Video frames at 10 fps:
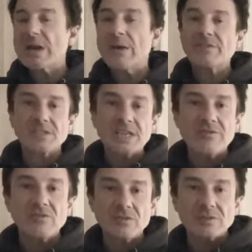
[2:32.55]
Now, if it's an
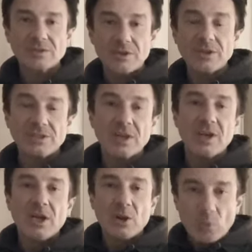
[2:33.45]
even sonnet,
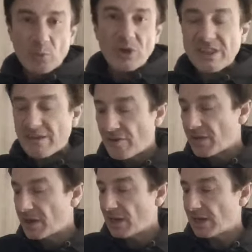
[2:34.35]
we'll breathe every other
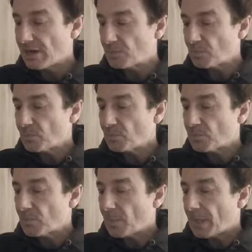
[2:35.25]
line.
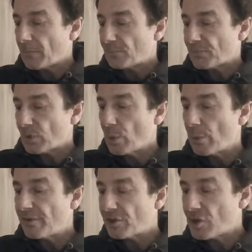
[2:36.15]
Well,
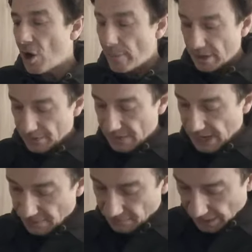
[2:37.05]
we've got a comma at the
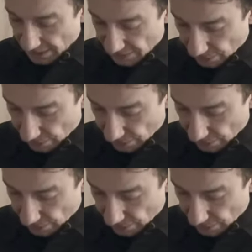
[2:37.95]
end of line 2.